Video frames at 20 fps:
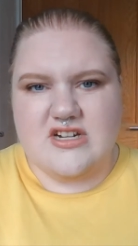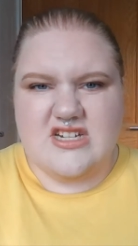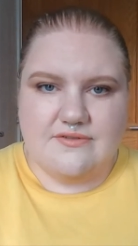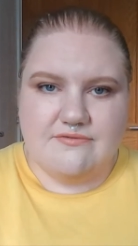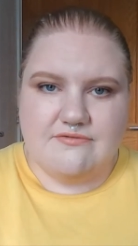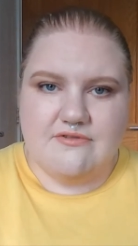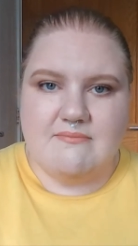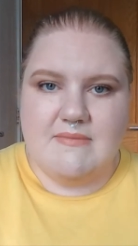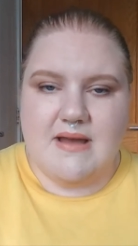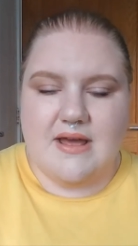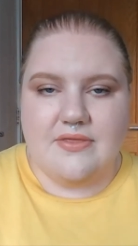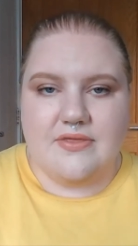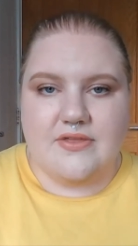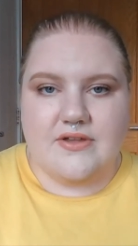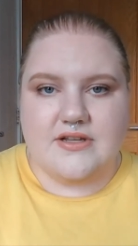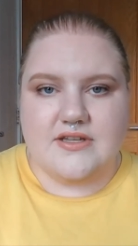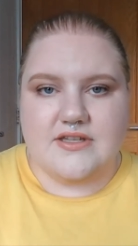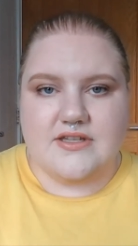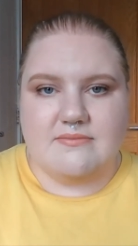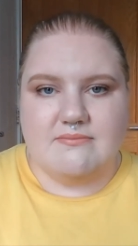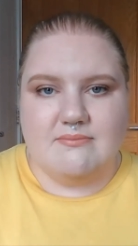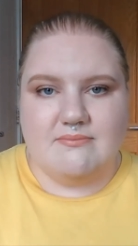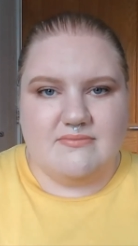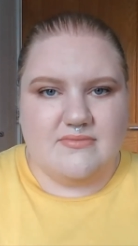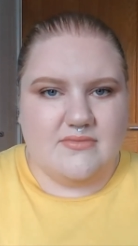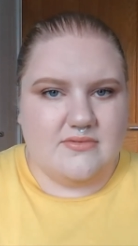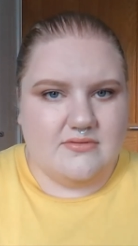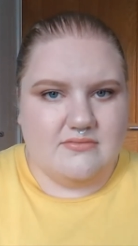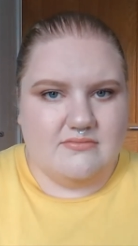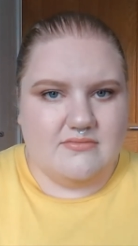different methods
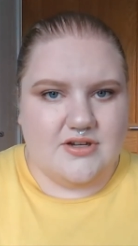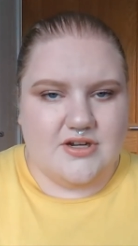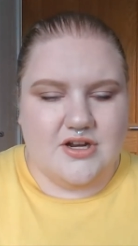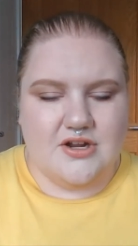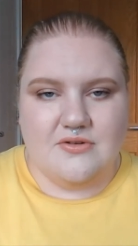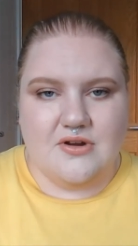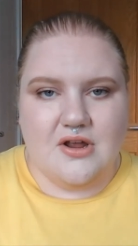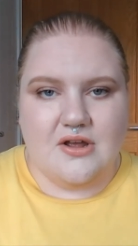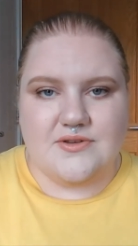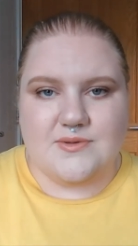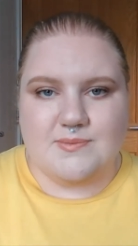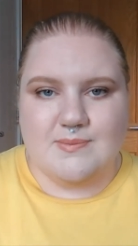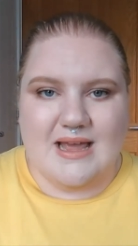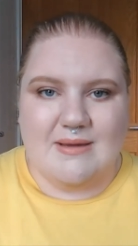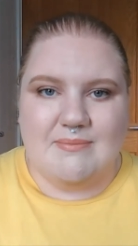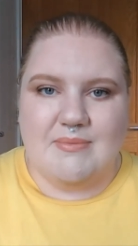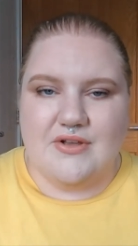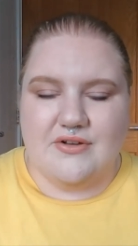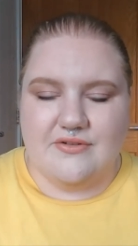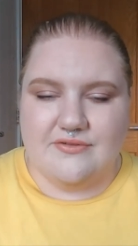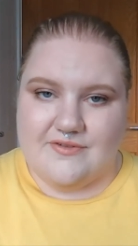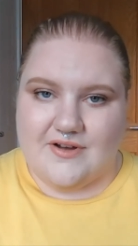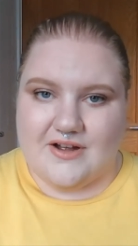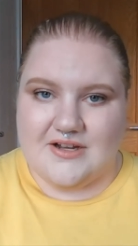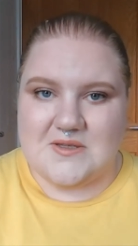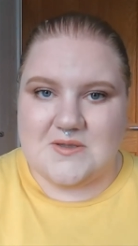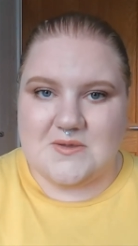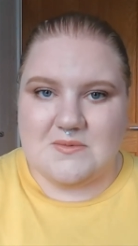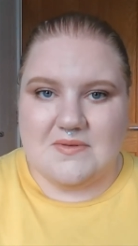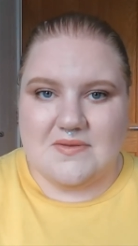and who knows, maybe you'll
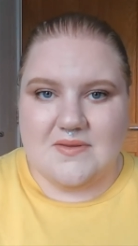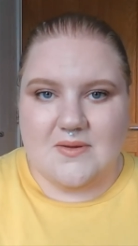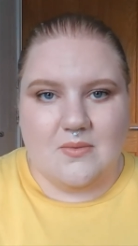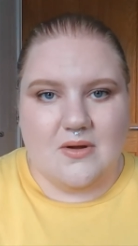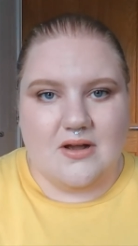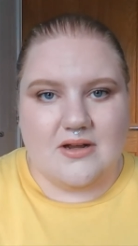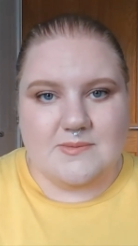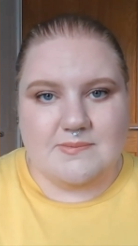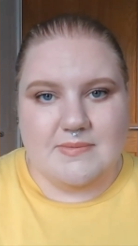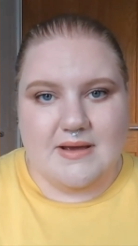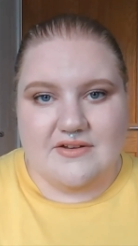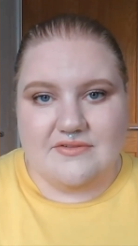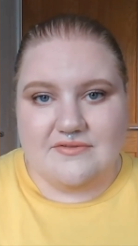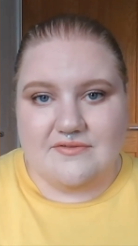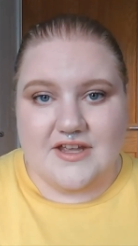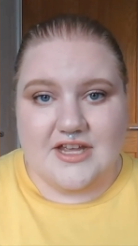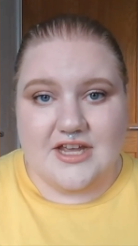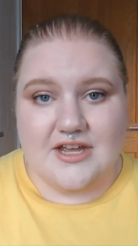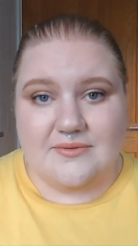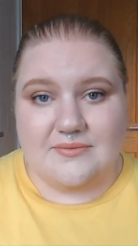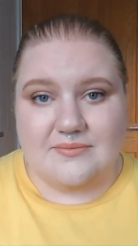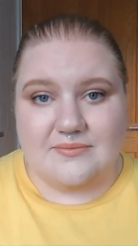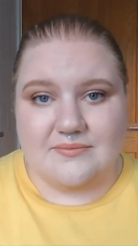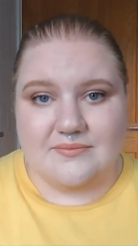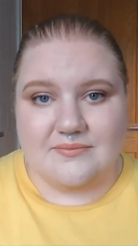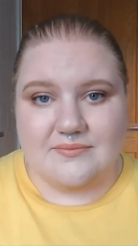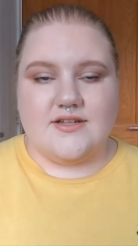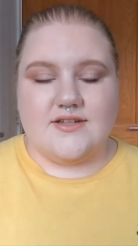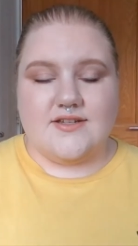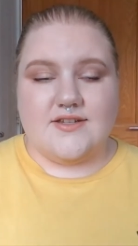find something that works better for you.
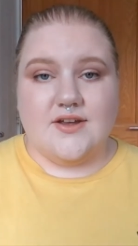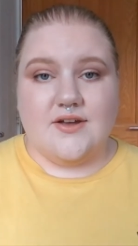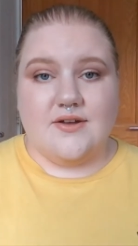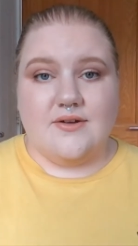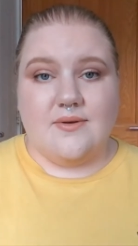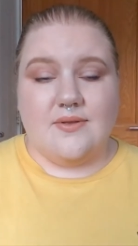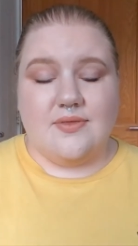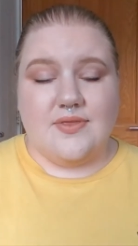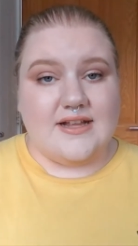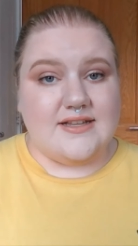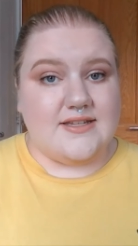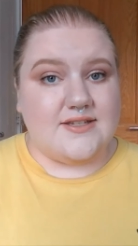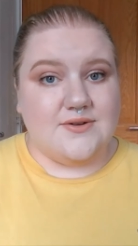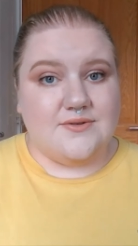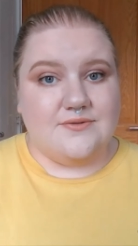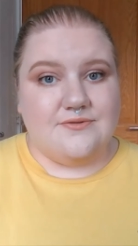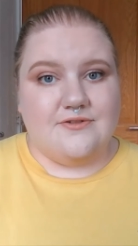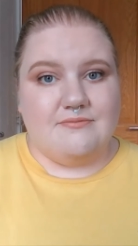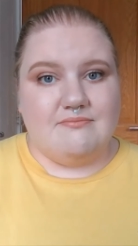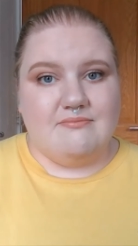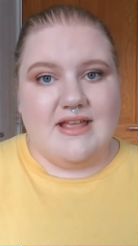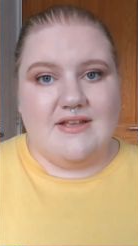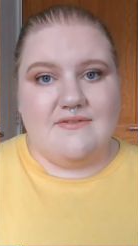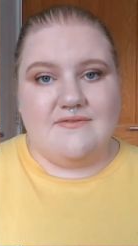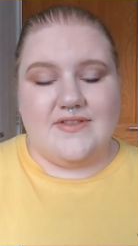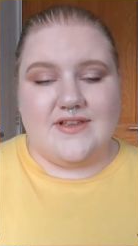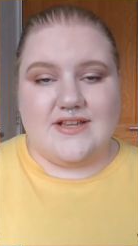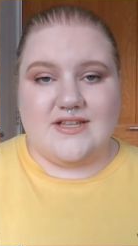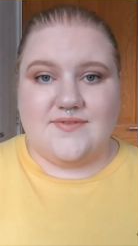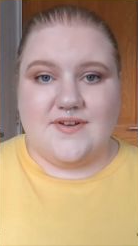So that's all from me
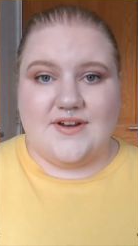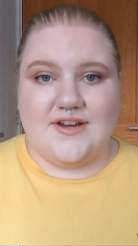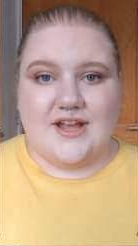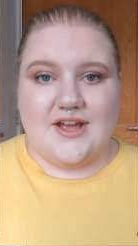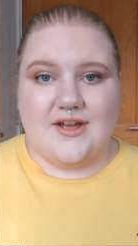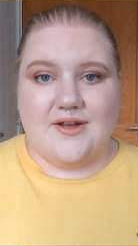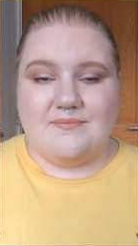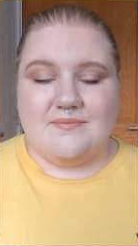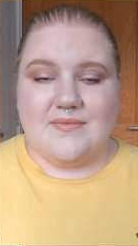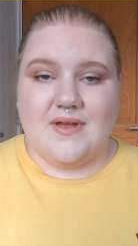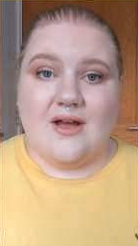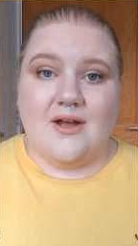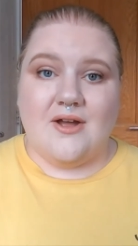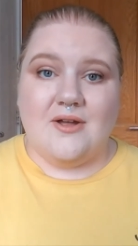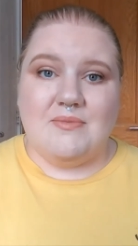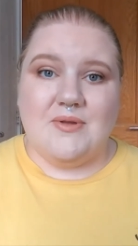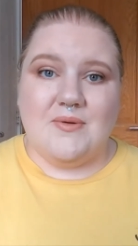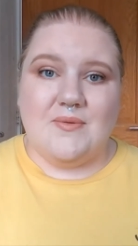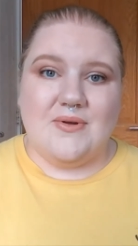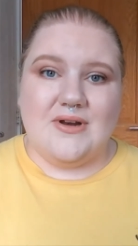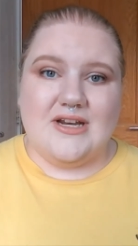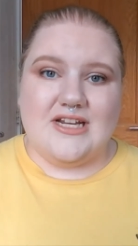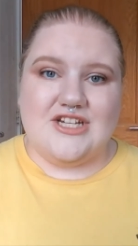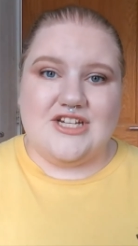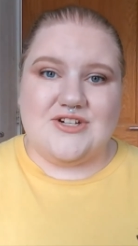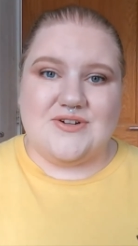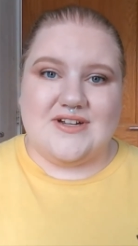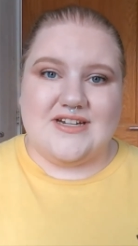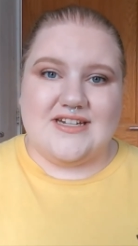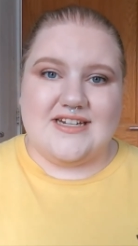for this video. I hope you all
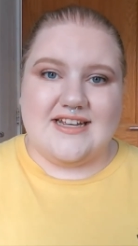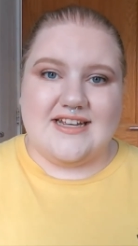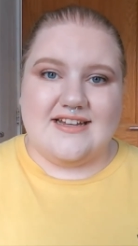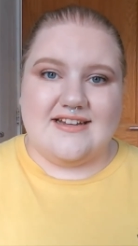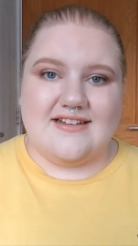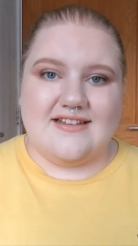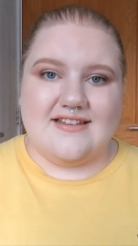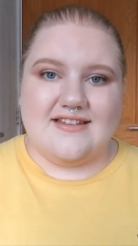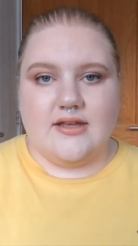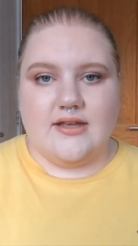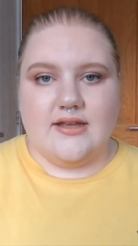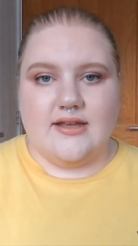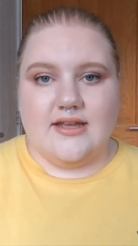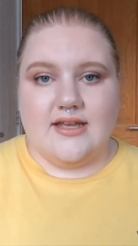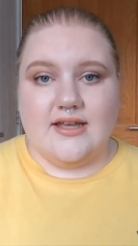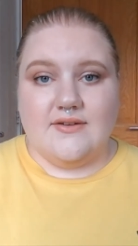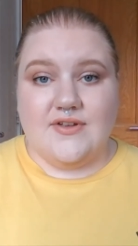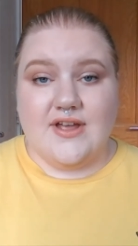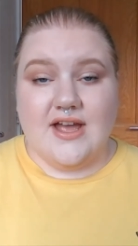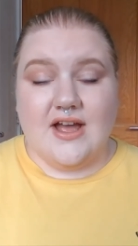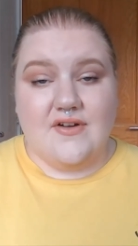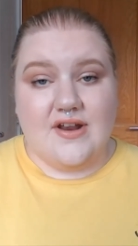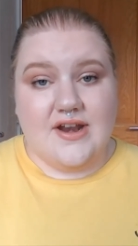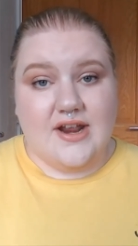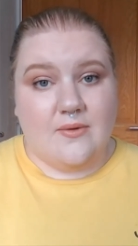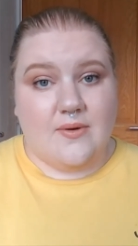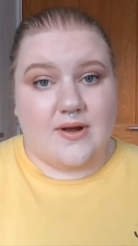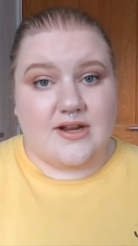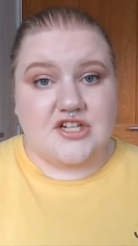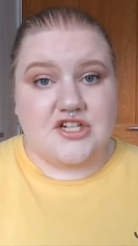enjoyed it. If you have any
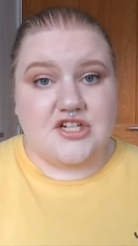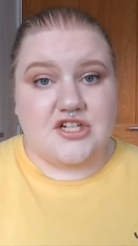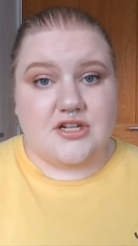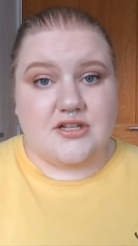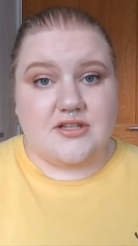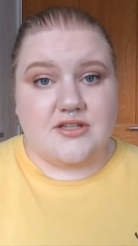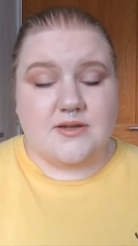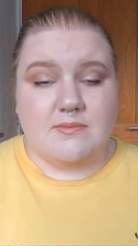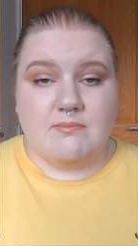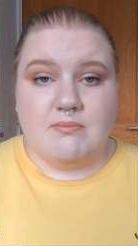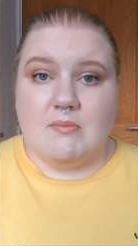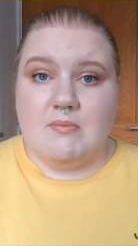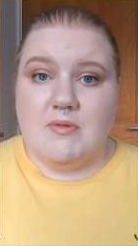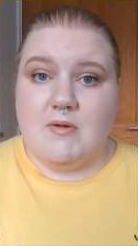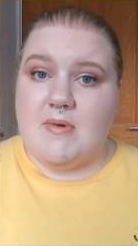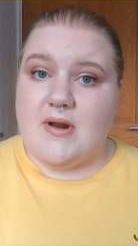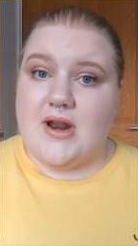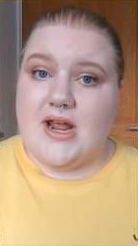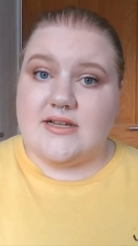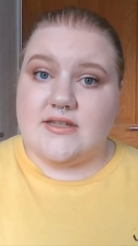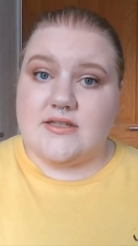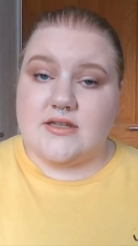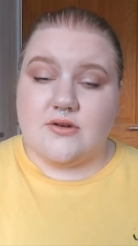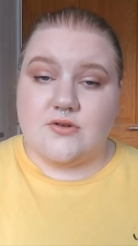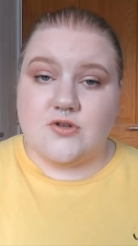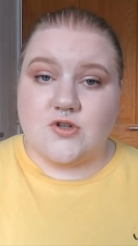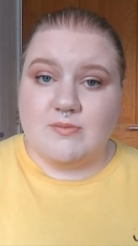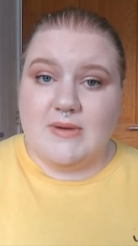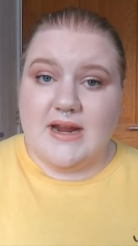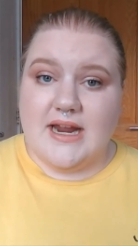questions, pop them on our
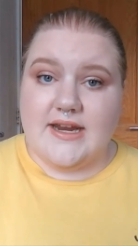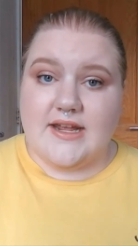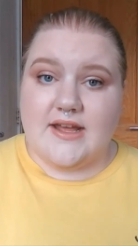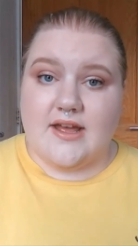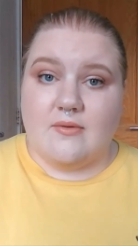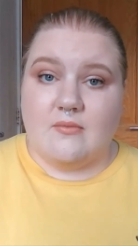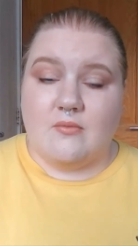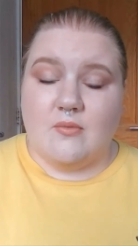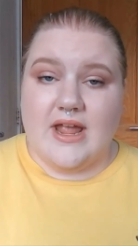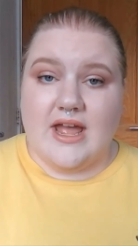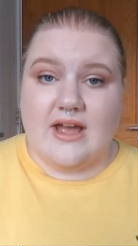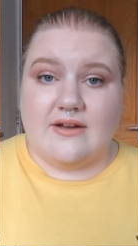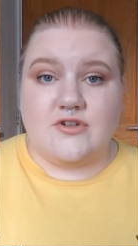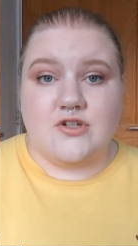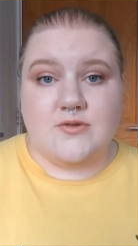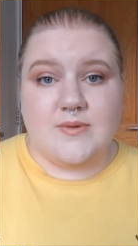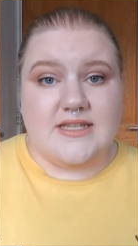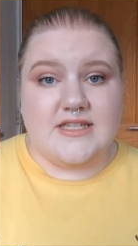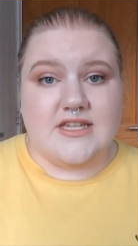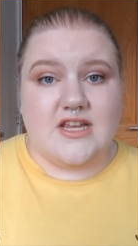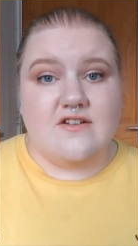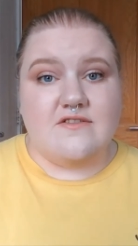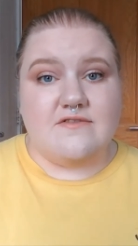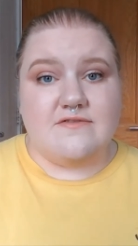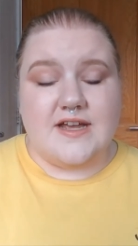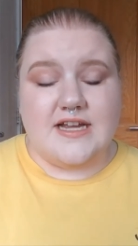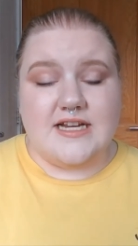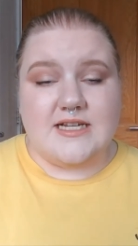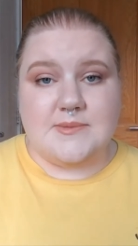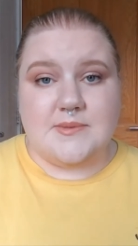social media. We have Twitter,
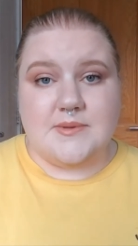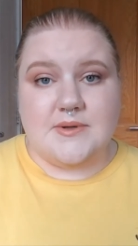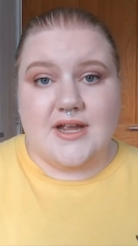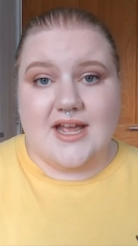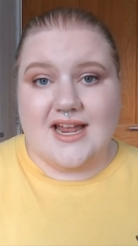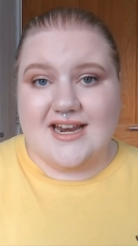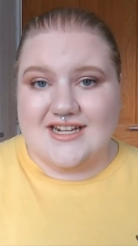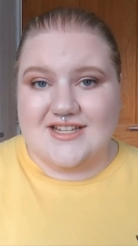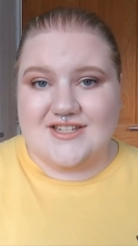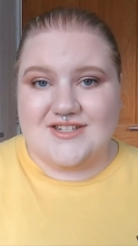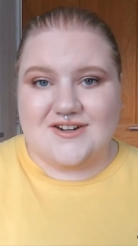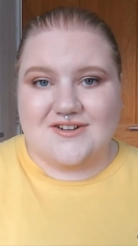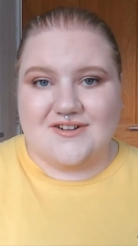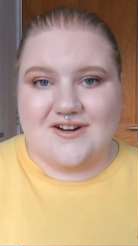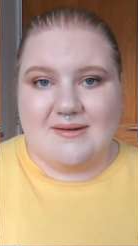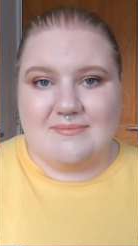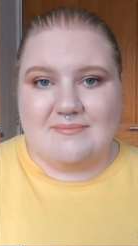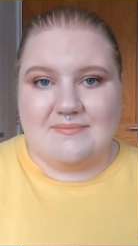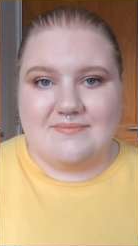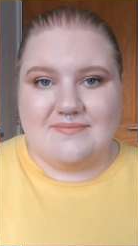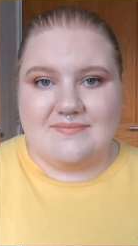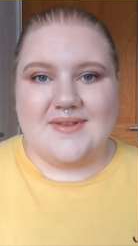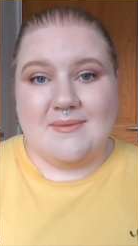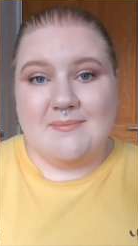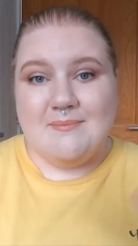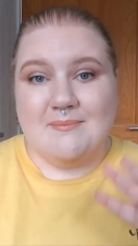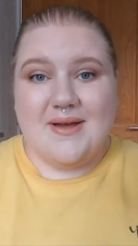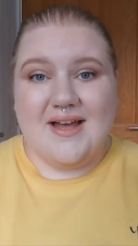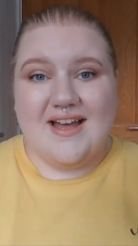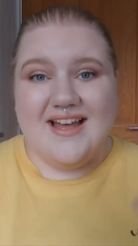Facebook and Instagram.
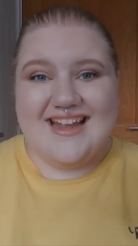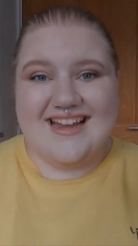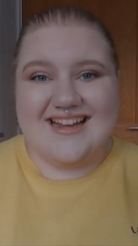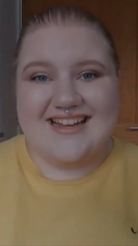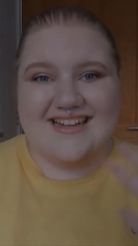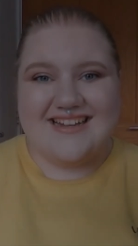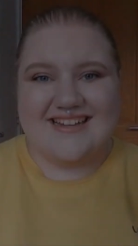Bye!